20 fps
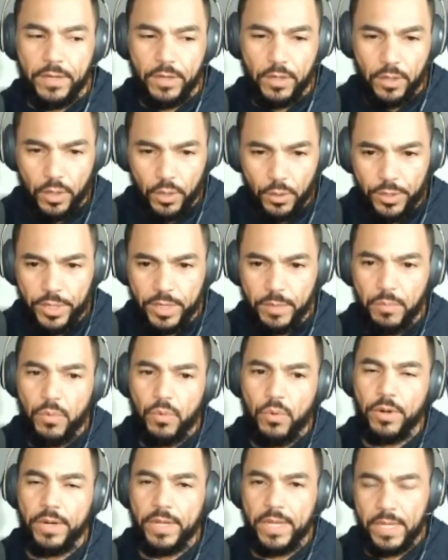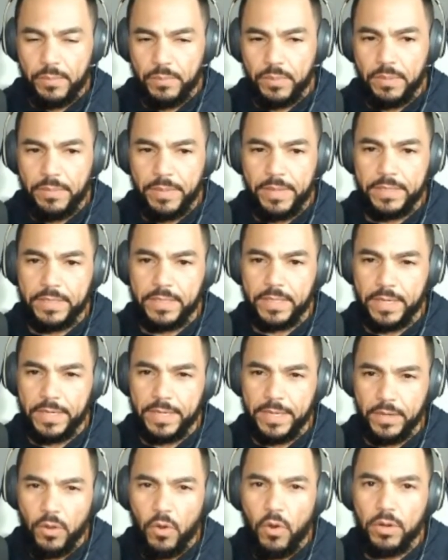learning more, implementing,
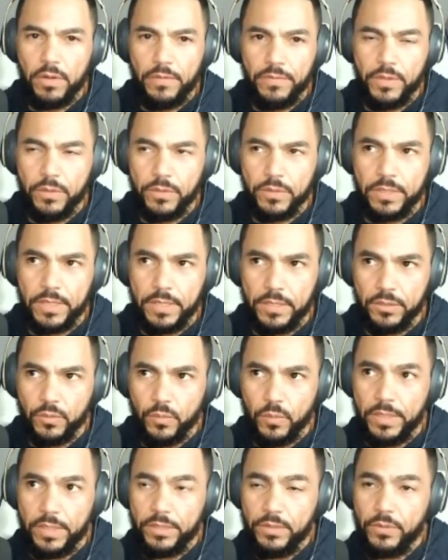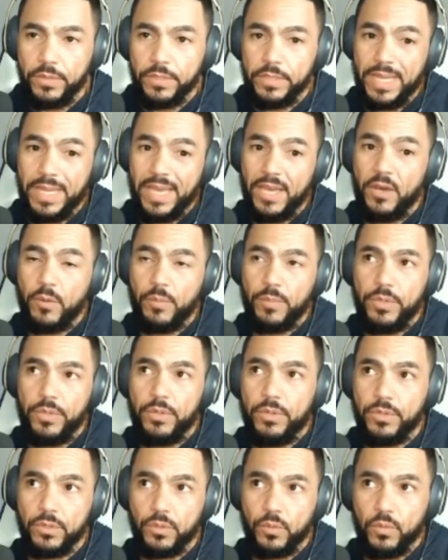again, all of those things are really going to help
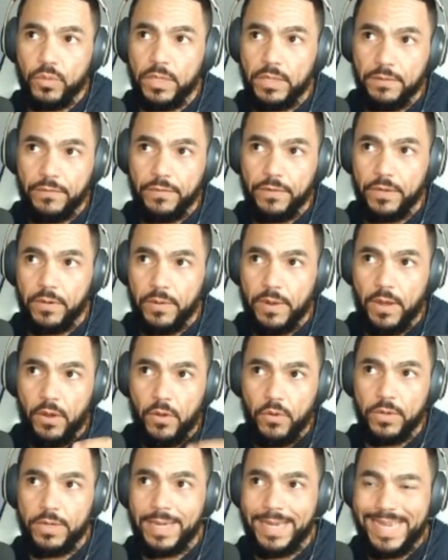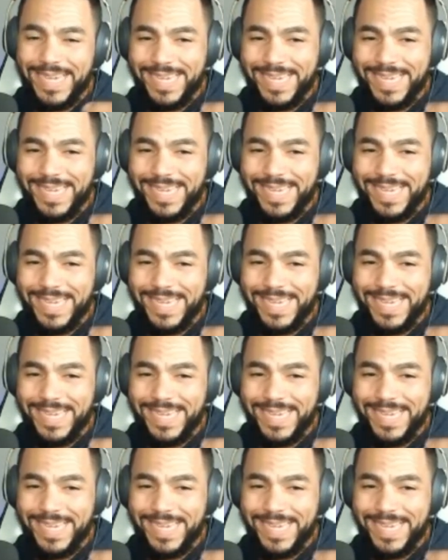you to really figure out, okay,